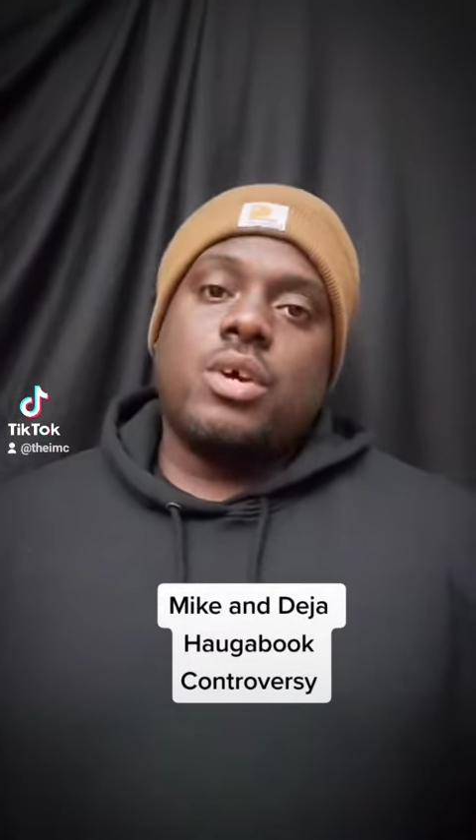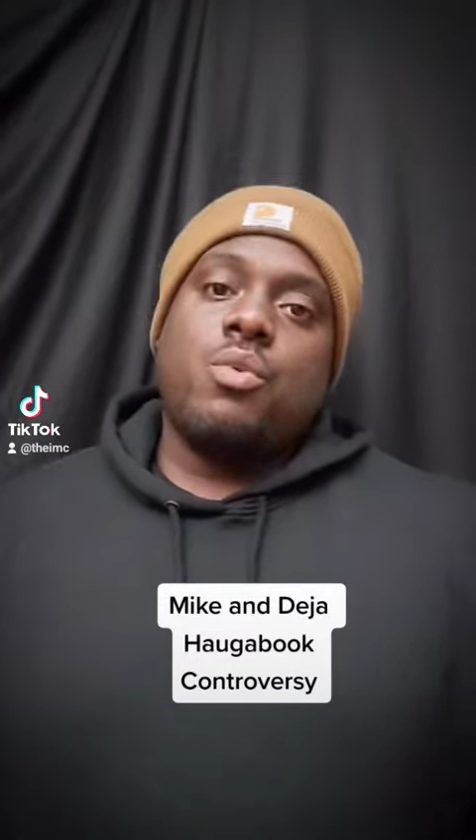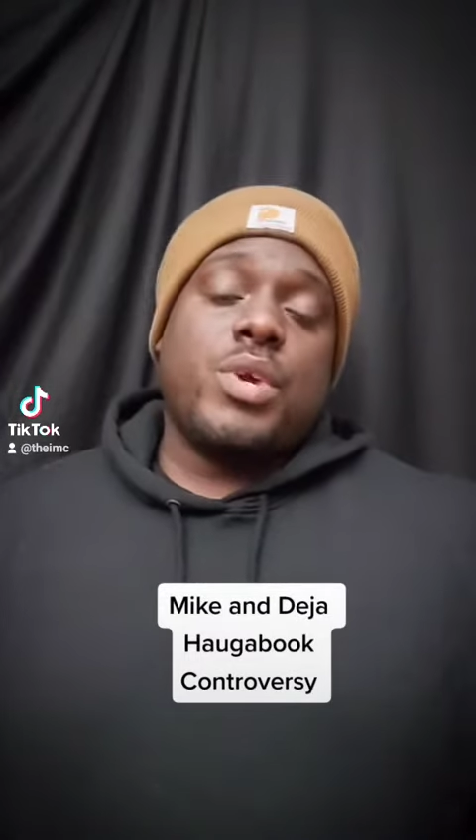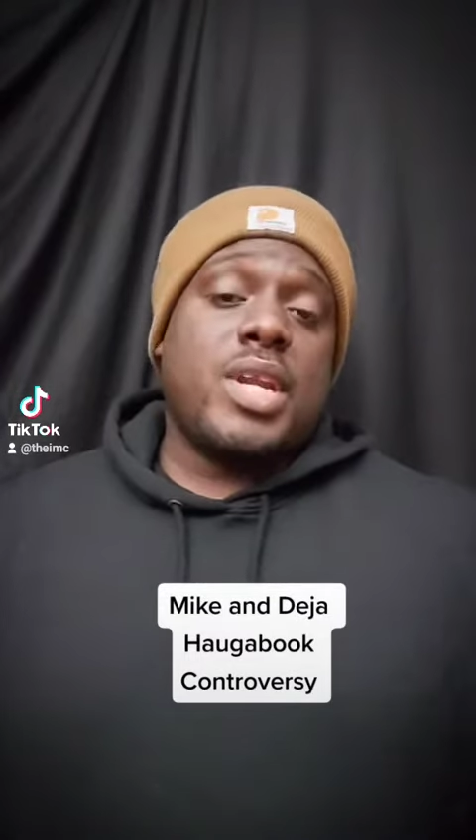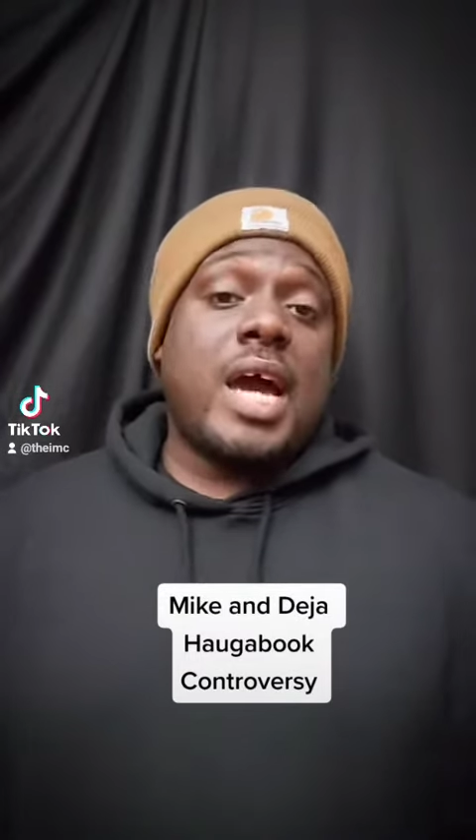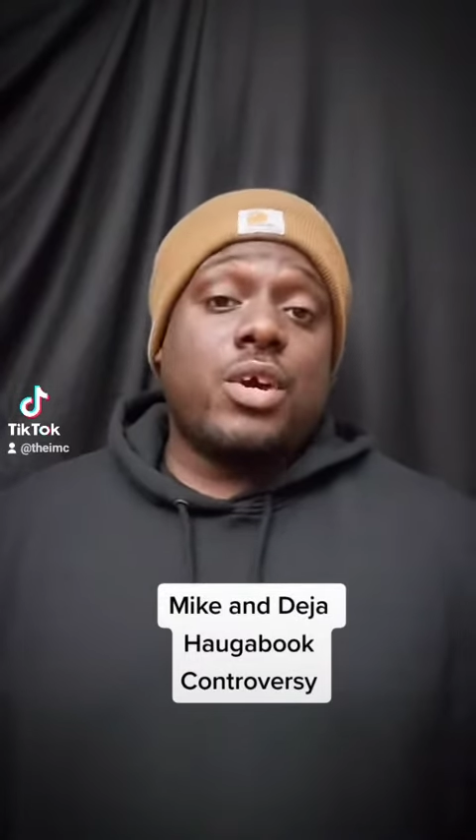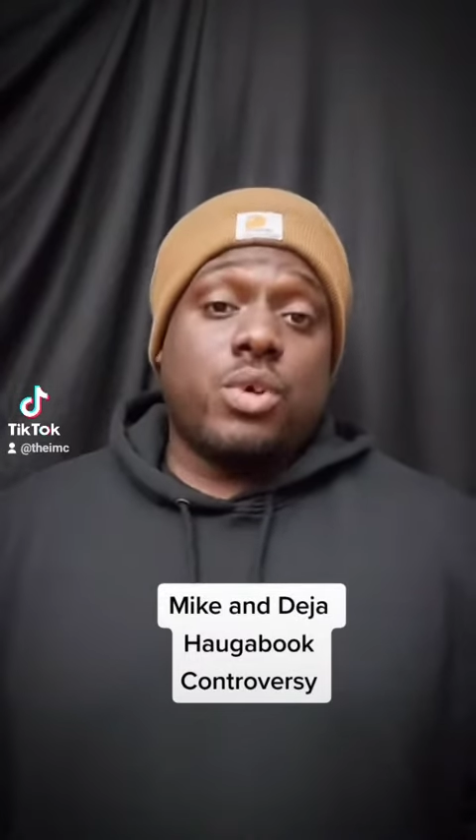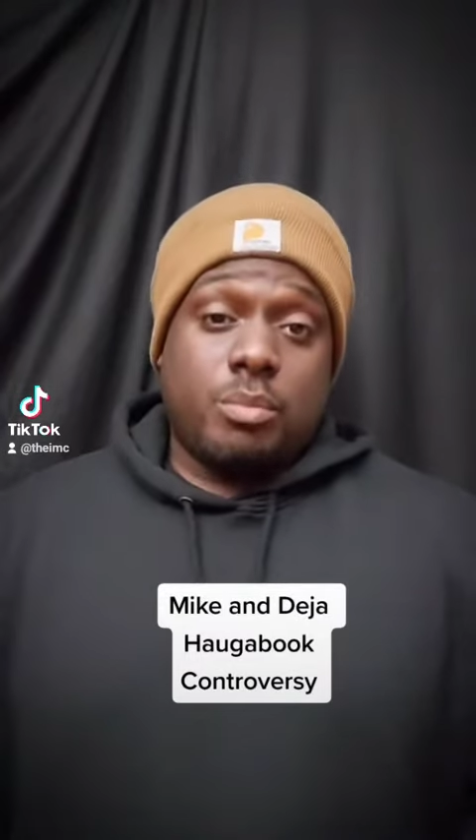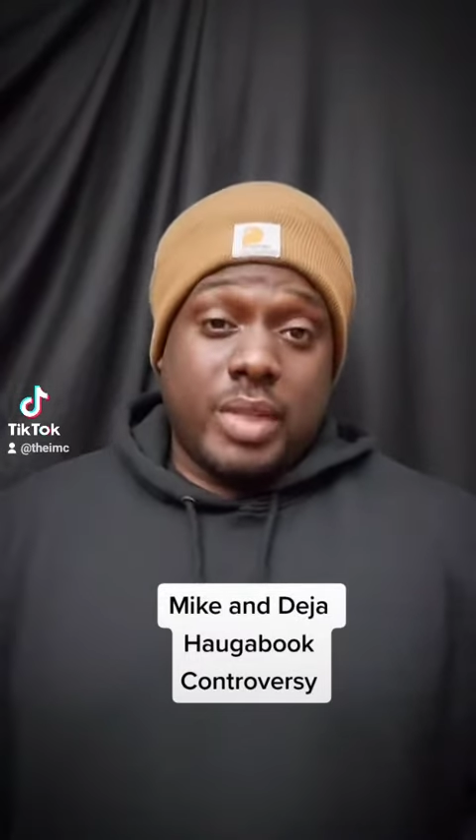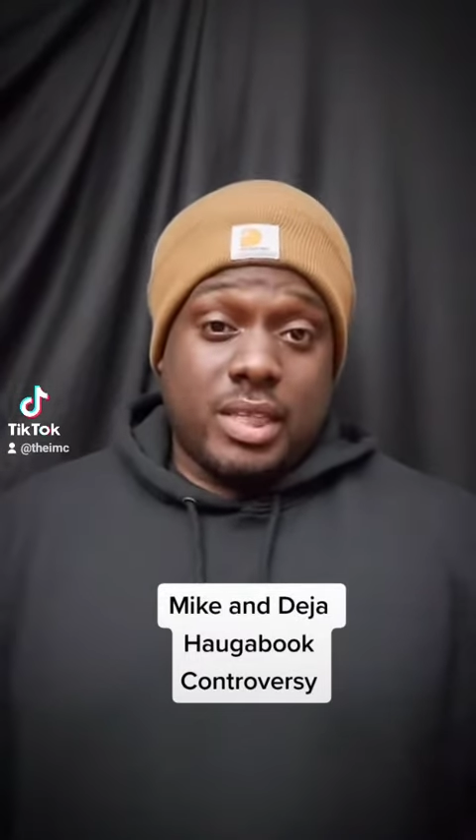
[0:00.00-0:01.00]
We're not going
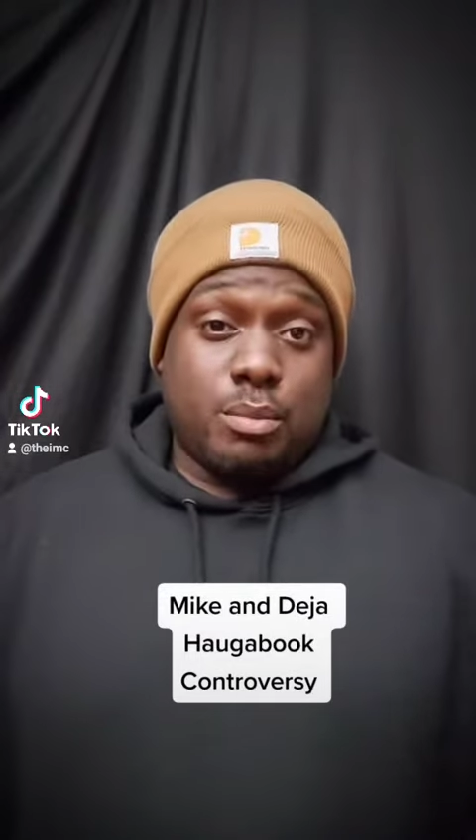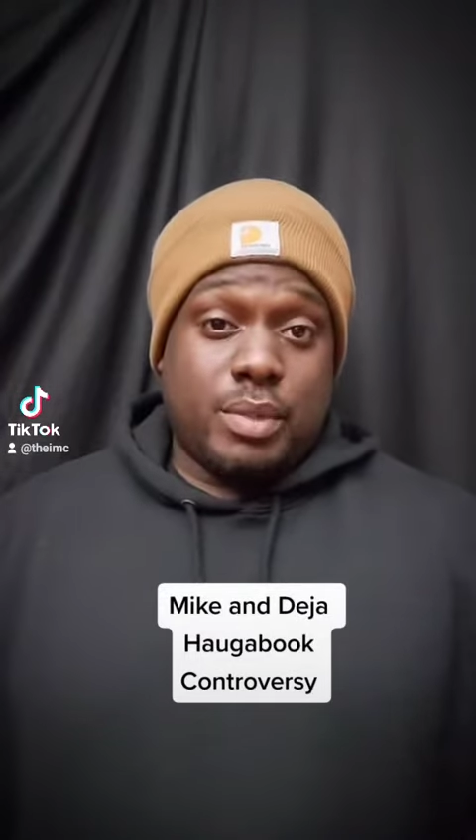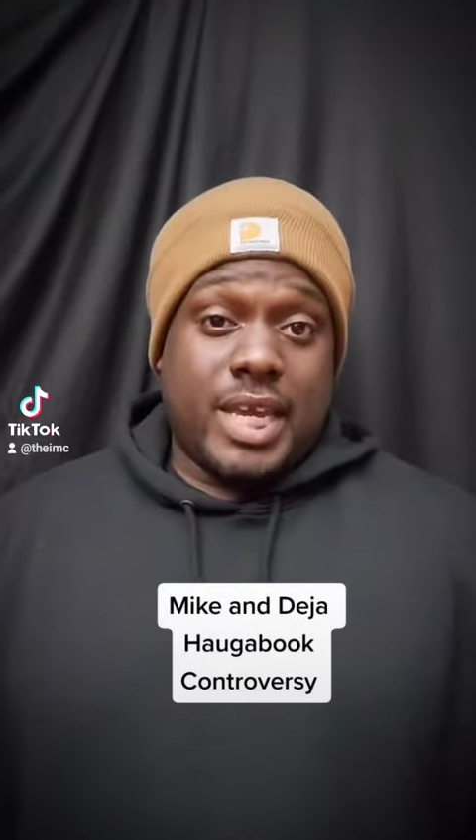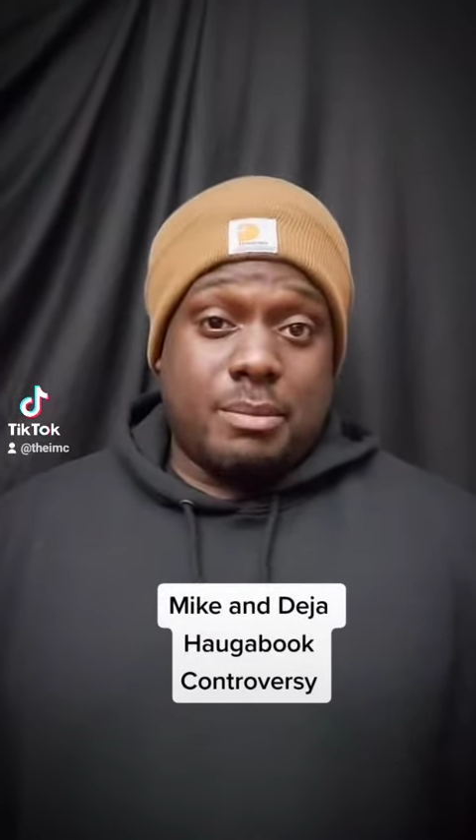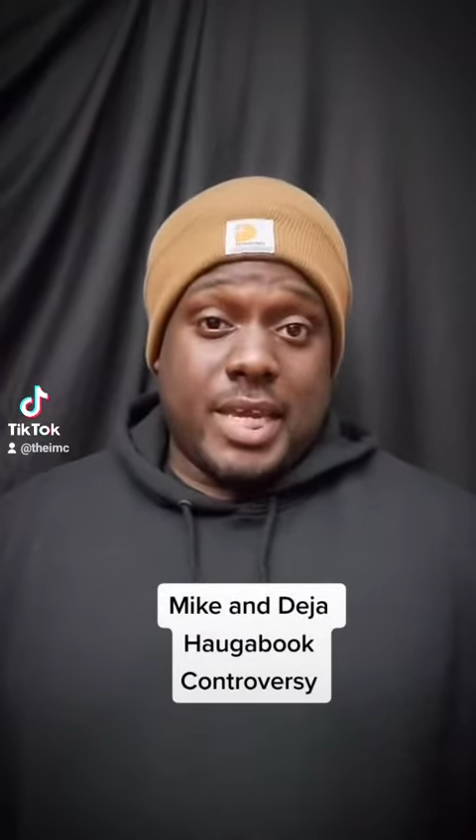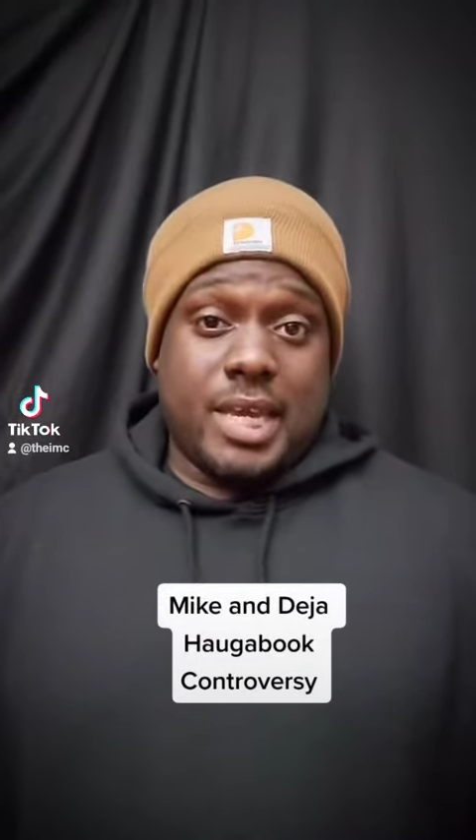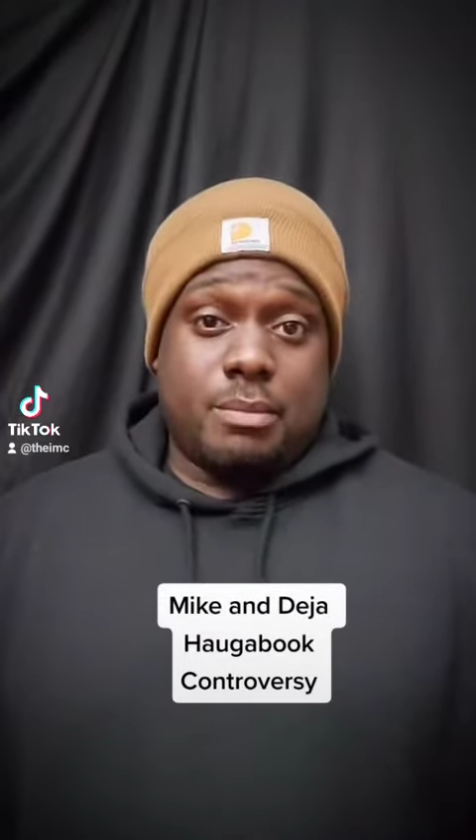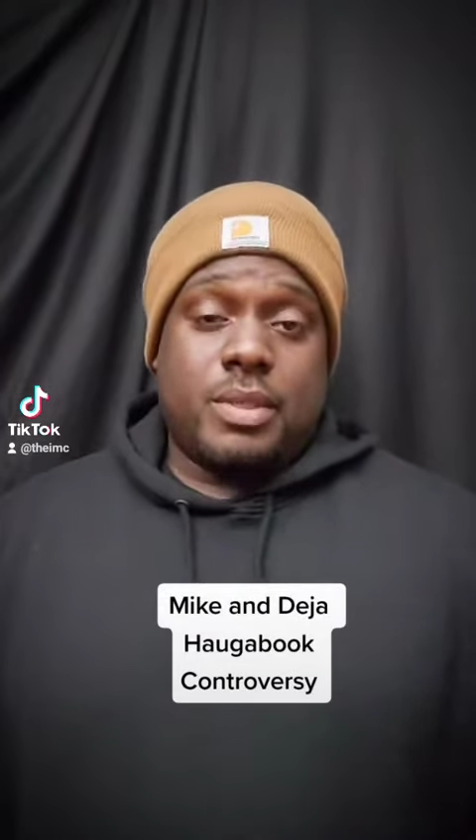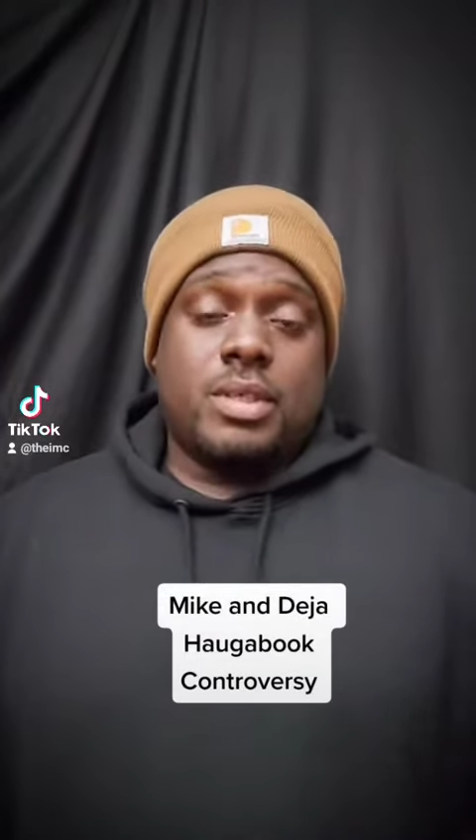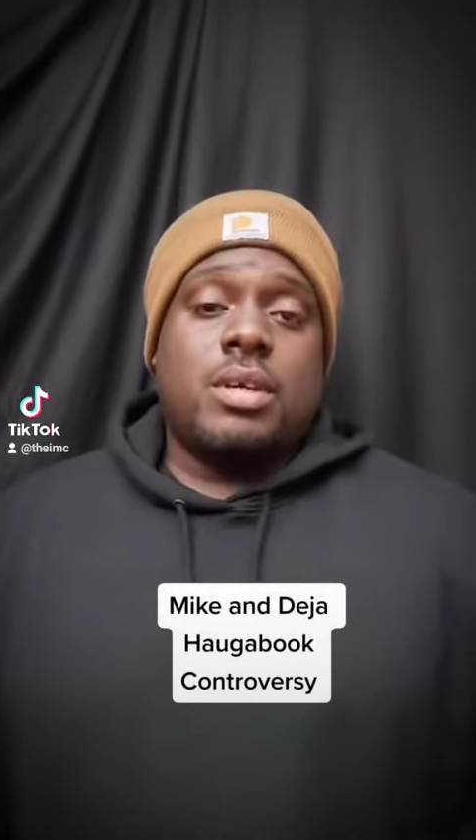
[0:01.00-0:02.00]
to play the blame
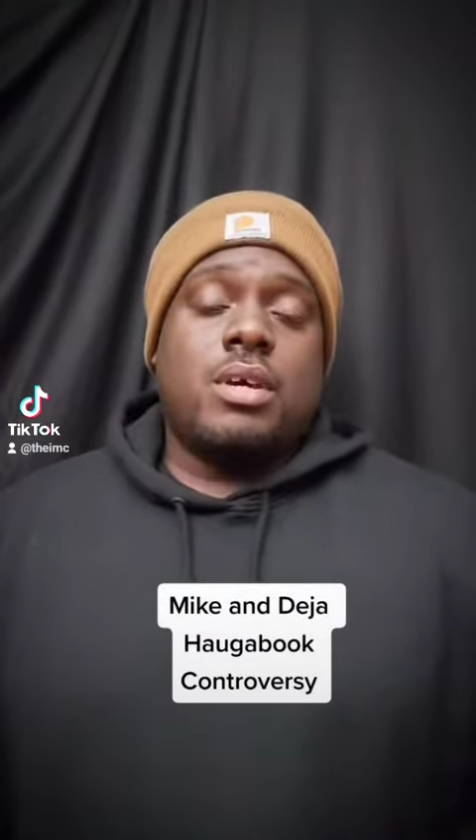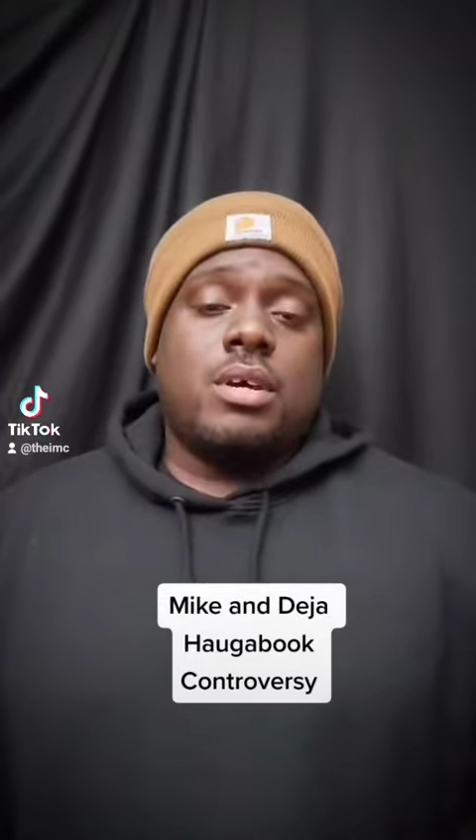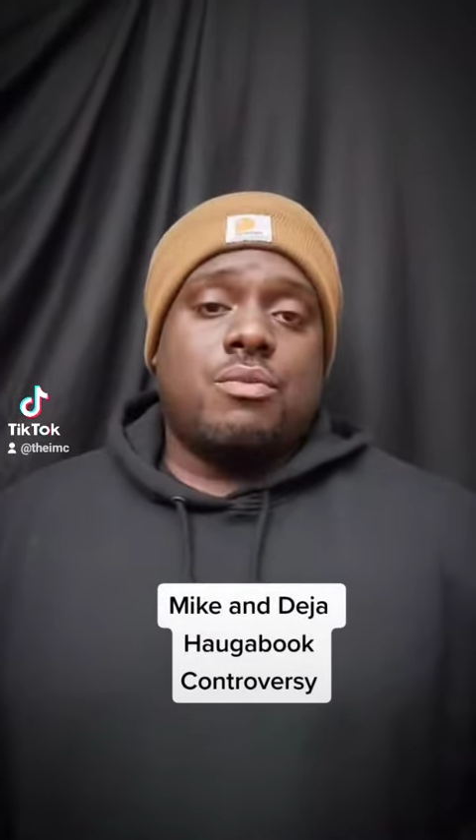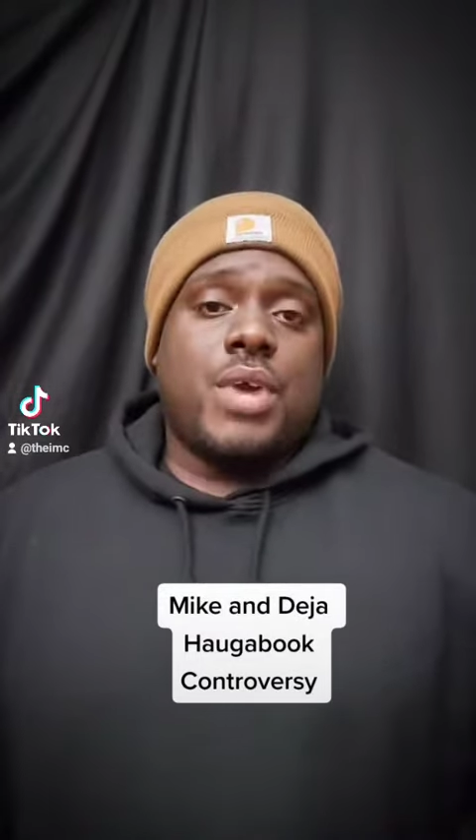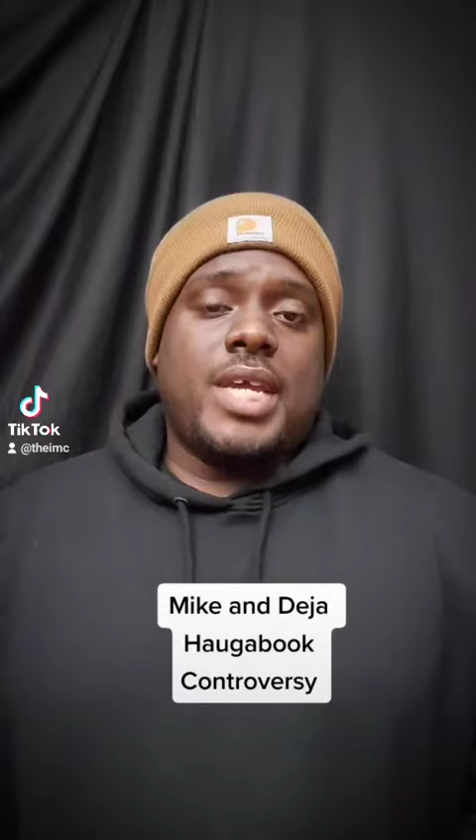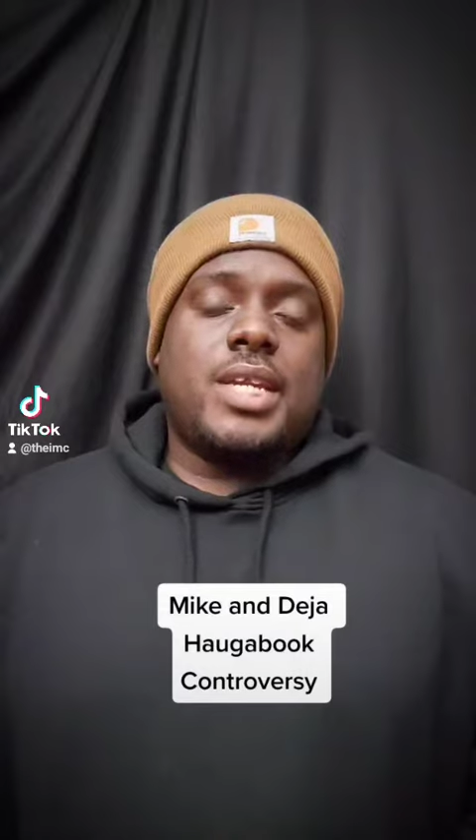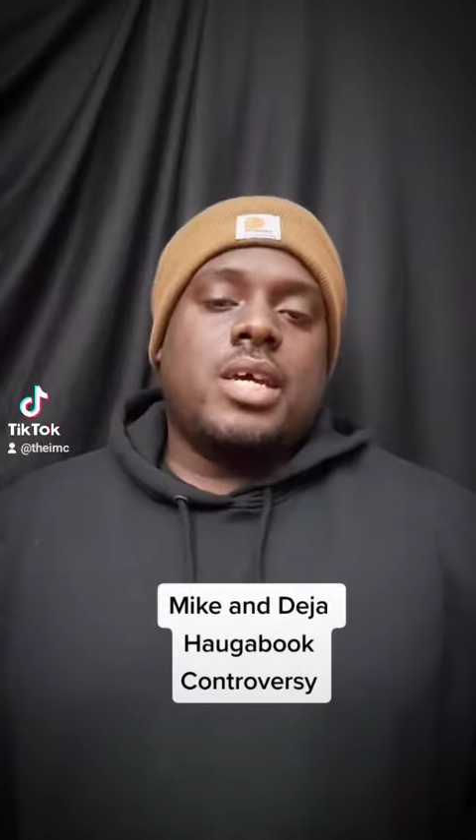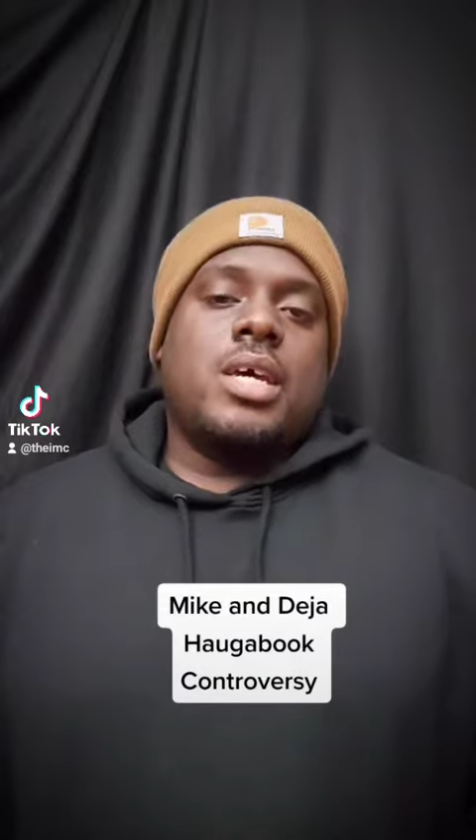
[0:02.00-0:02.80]
game, right?